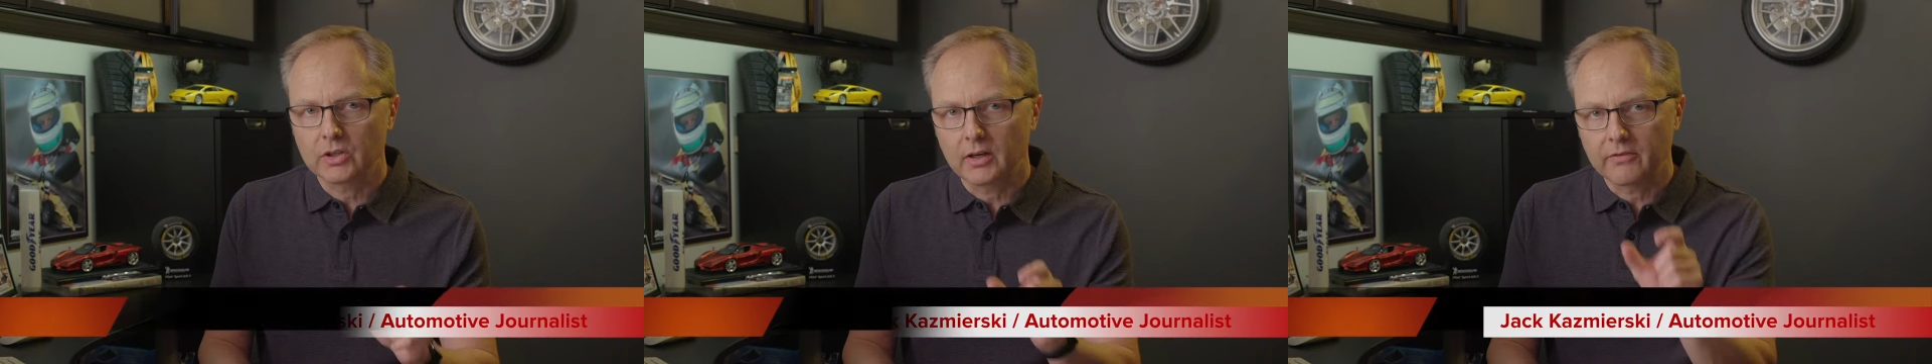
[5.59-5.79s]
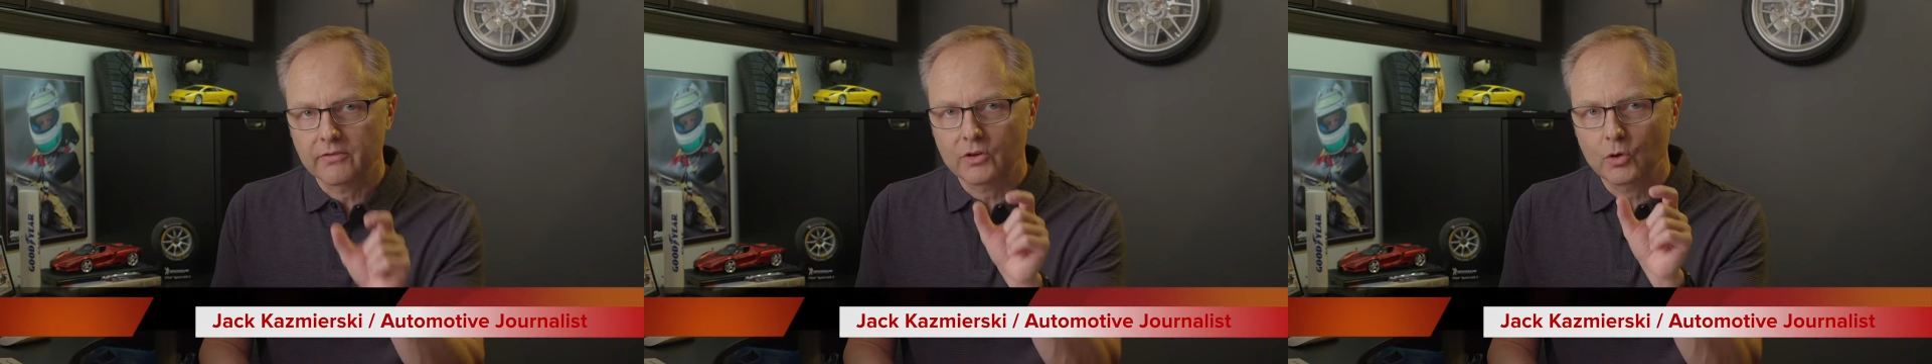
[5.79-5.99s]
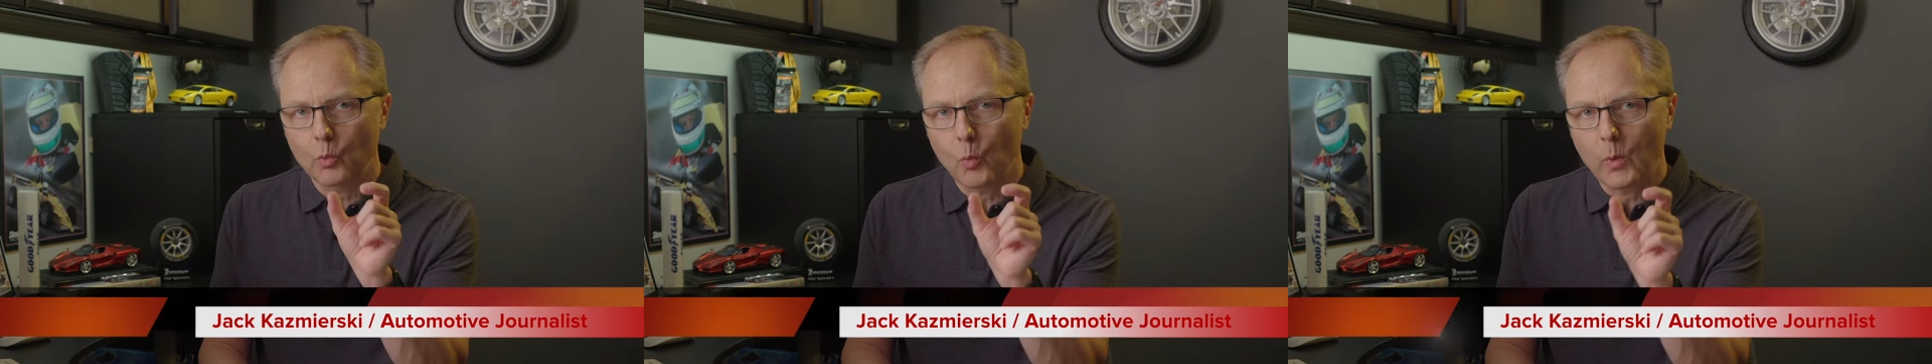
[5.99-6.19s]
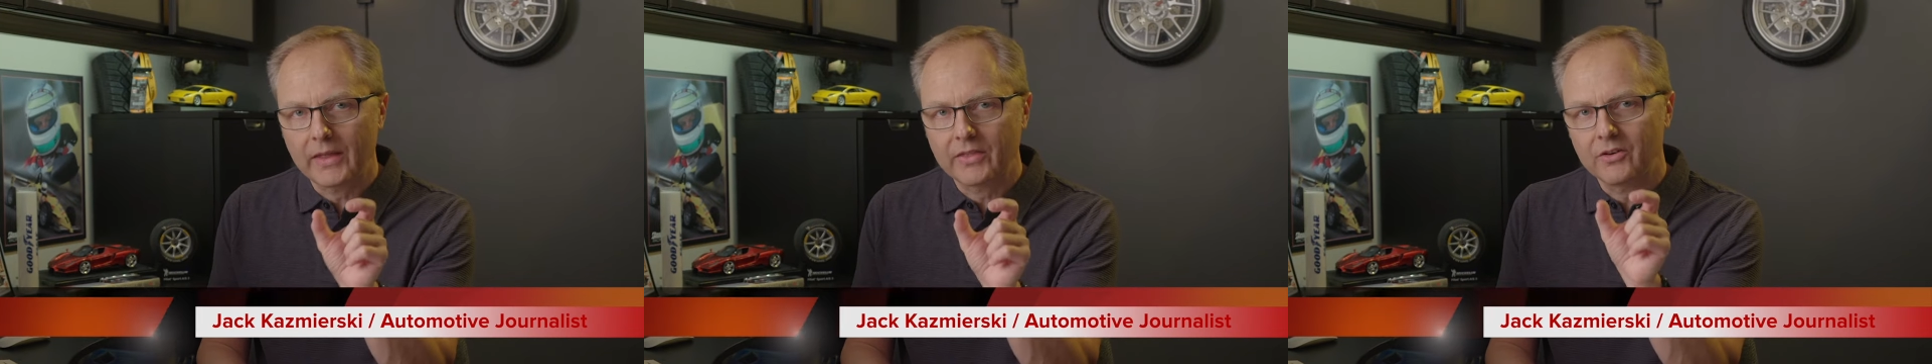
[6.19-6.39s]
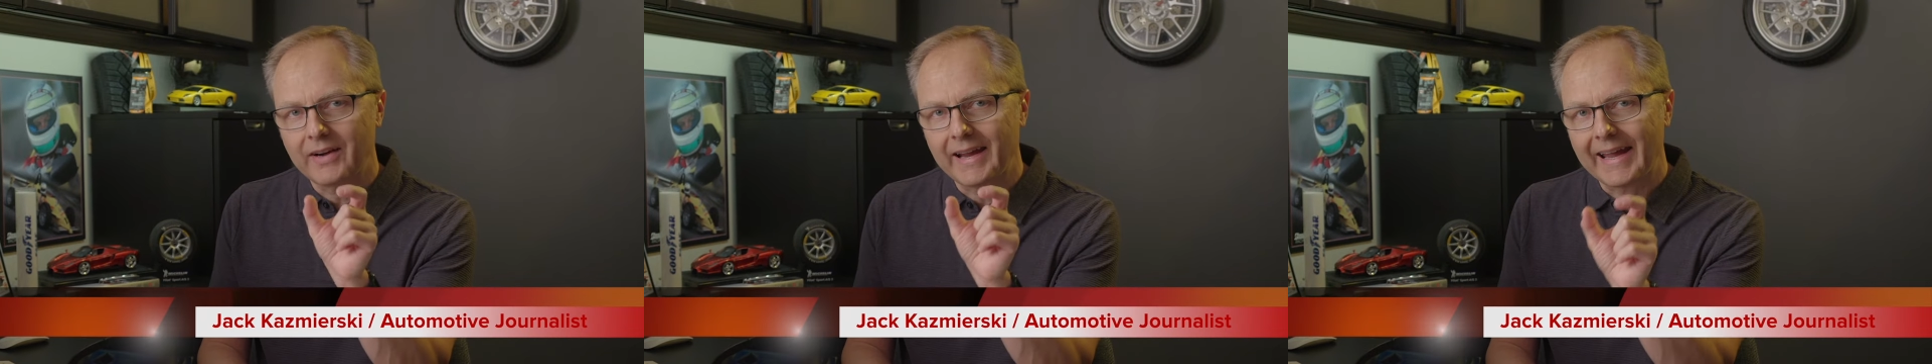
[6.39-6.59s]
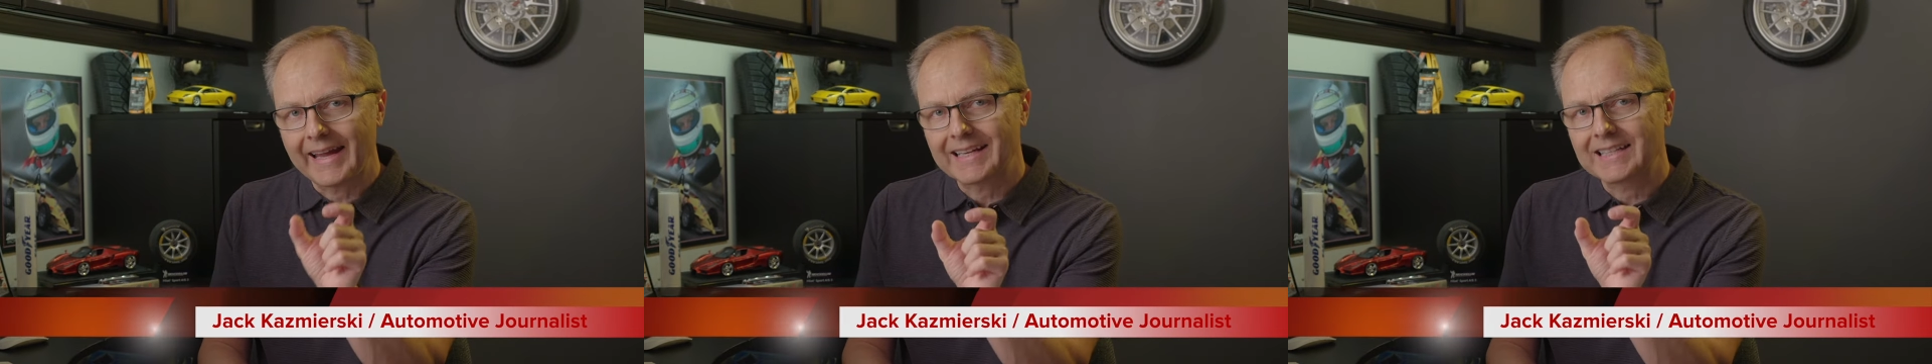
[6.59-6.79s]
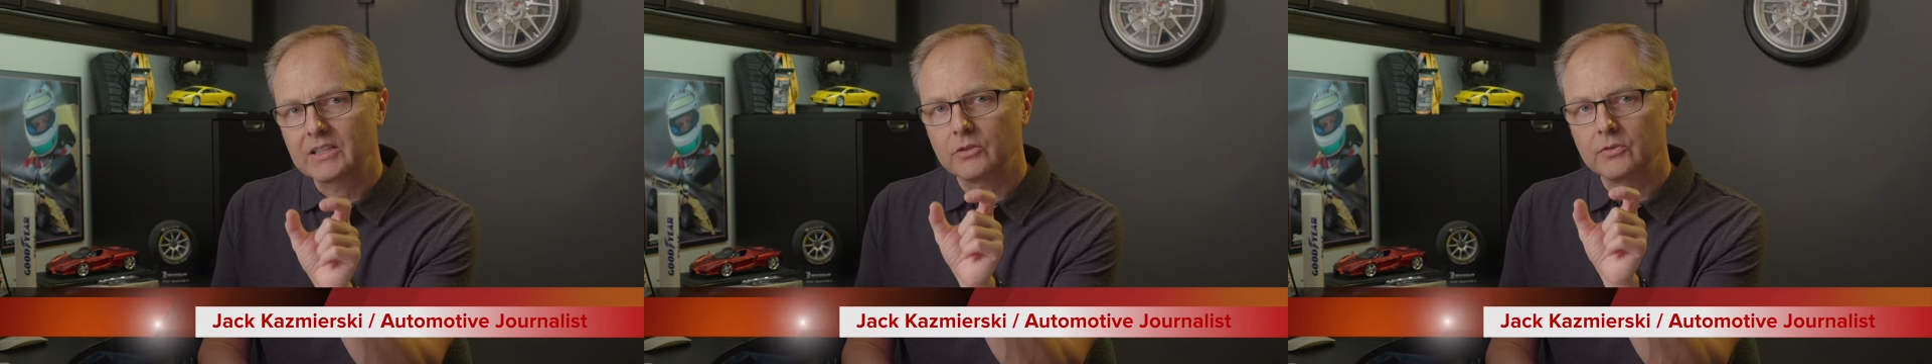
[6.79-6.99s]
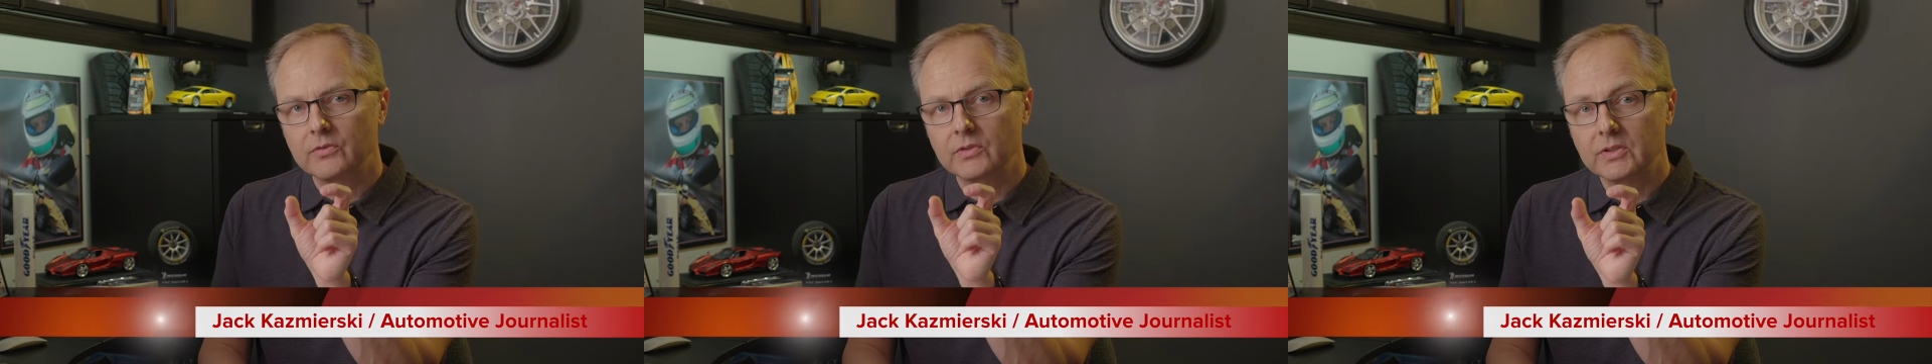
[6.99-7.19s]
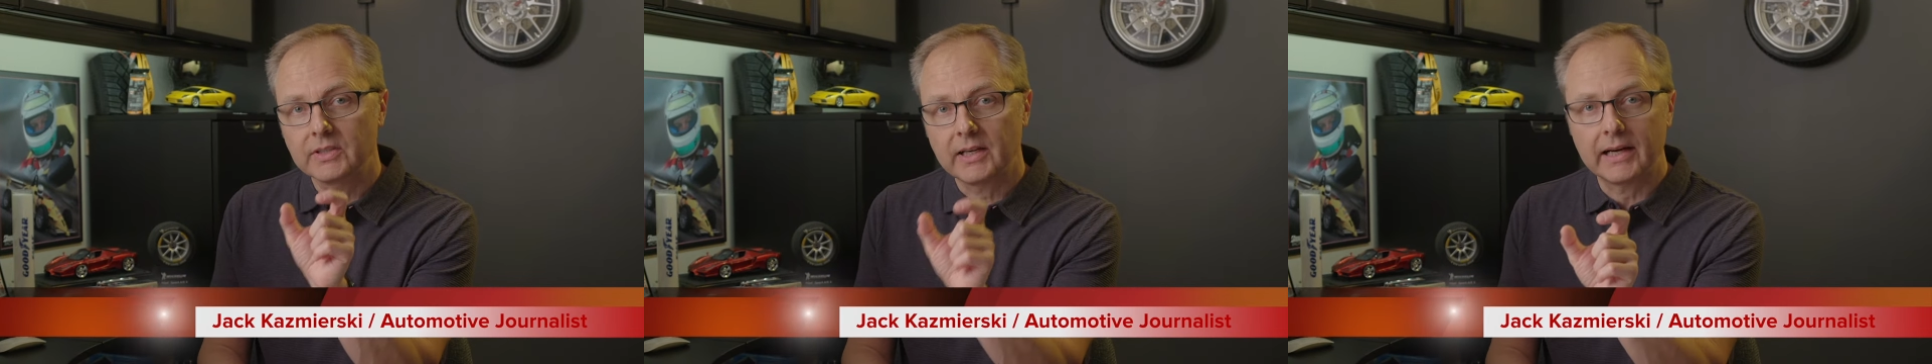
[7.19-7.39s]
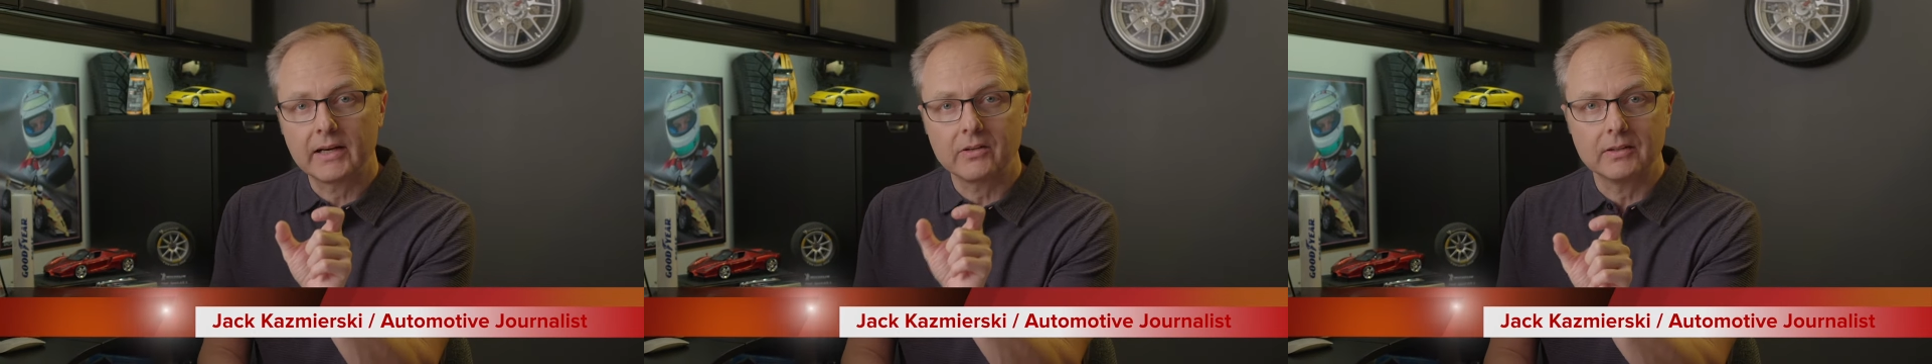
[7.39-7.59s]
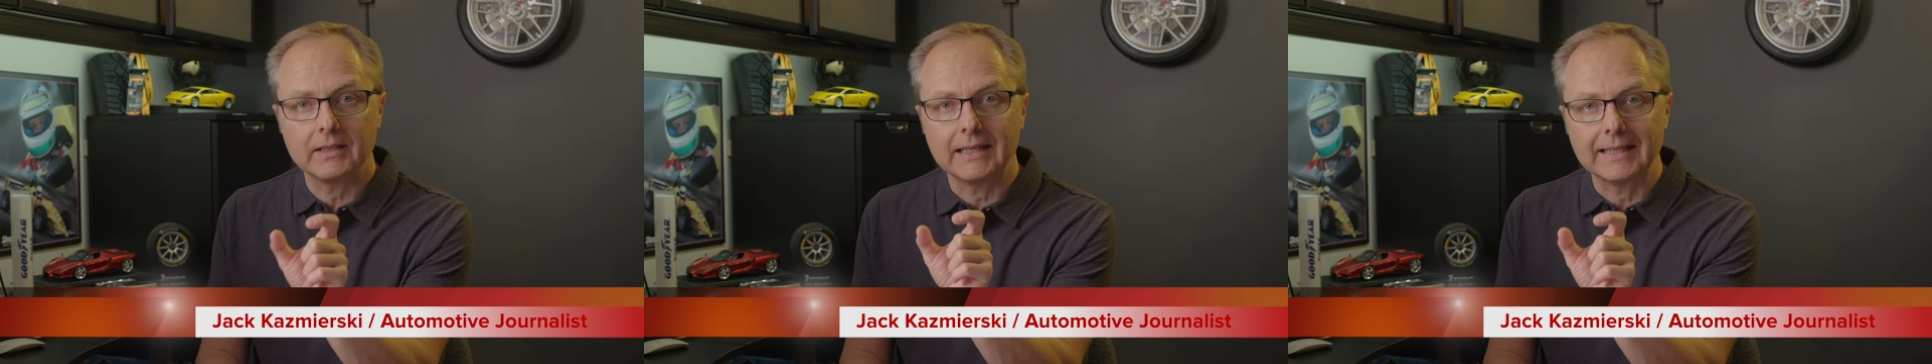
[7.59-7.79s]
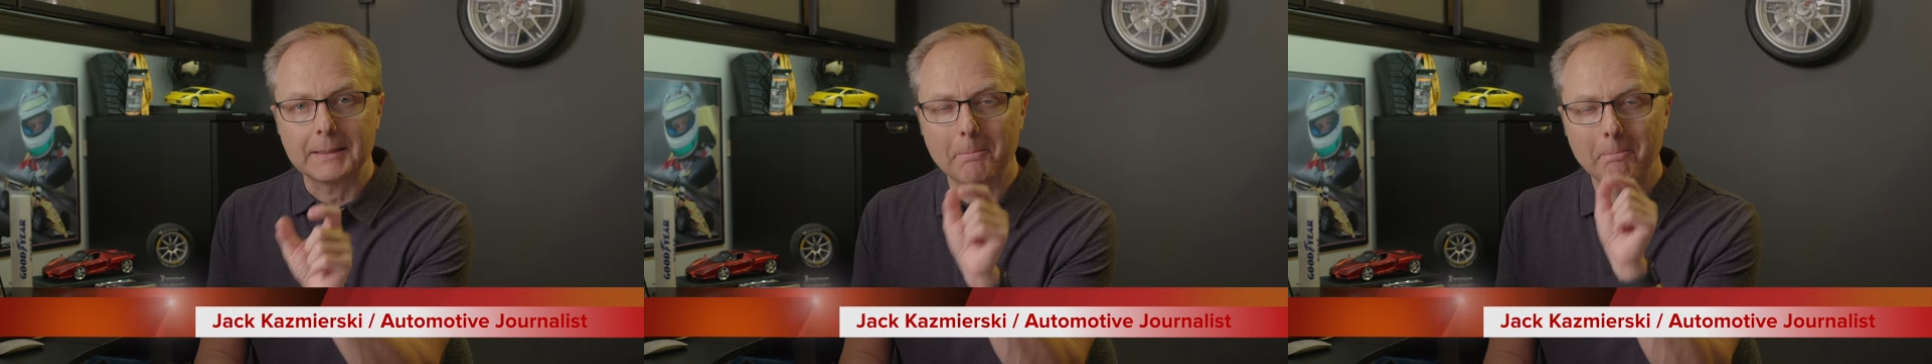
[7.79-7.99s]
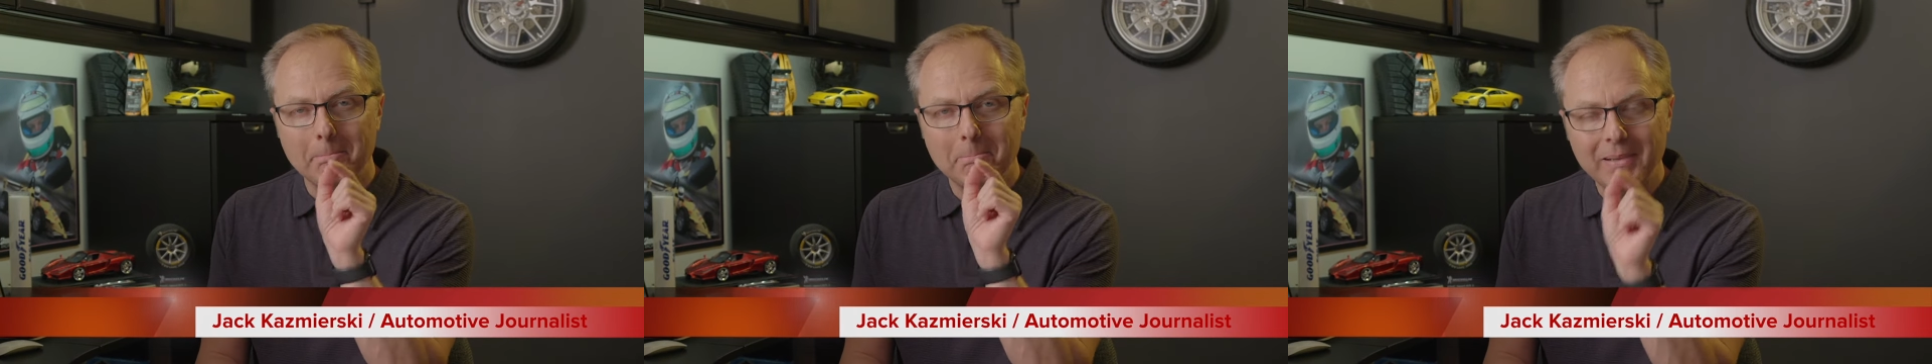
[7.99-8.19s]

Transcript: of their WeatherActive tire line.